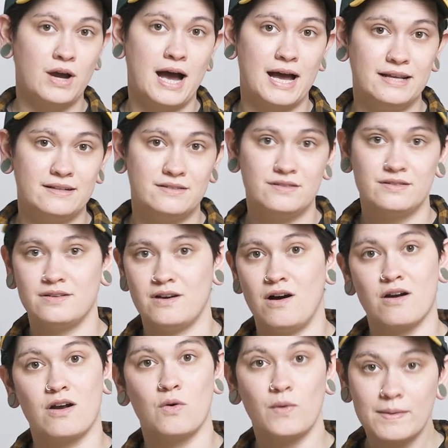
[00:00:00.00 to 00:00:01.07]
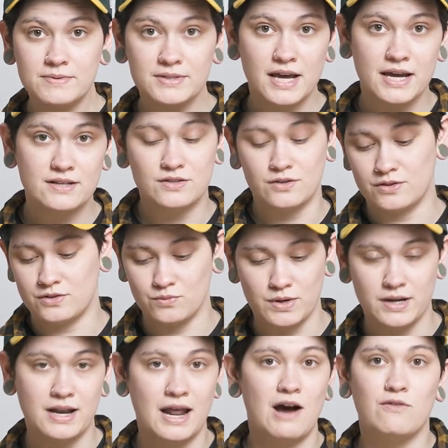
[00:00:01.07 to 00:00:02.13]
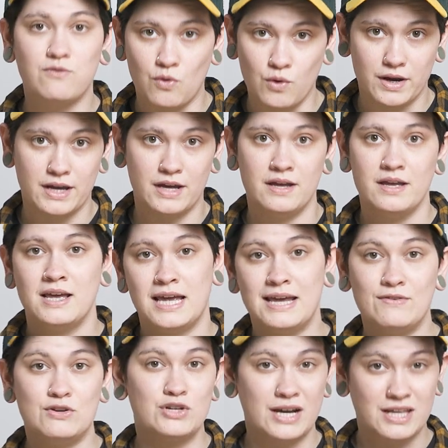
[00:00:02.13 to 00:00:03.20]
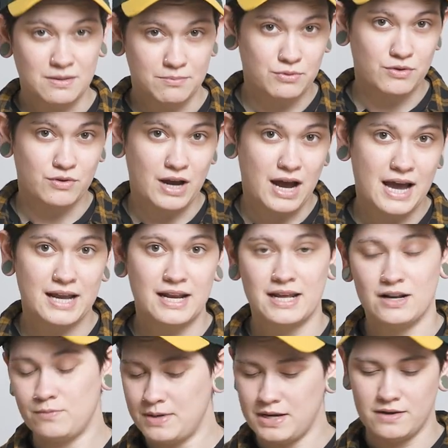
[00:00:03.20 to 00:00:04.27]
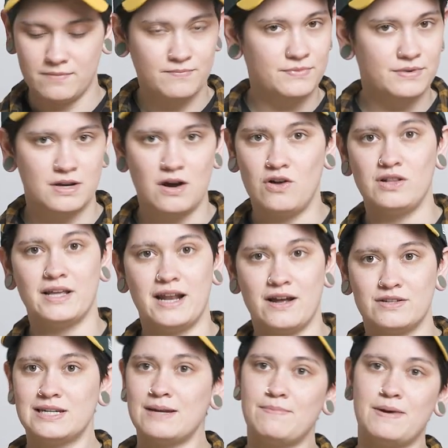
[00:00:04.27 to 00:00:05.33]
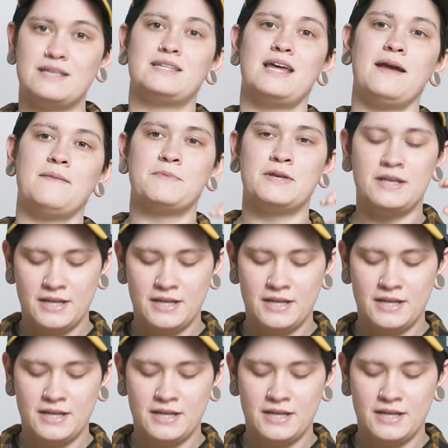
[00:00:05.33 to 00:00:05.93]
guides on our website. So it's written out for you. If you check the brew guide, it'll be all laid out step by step.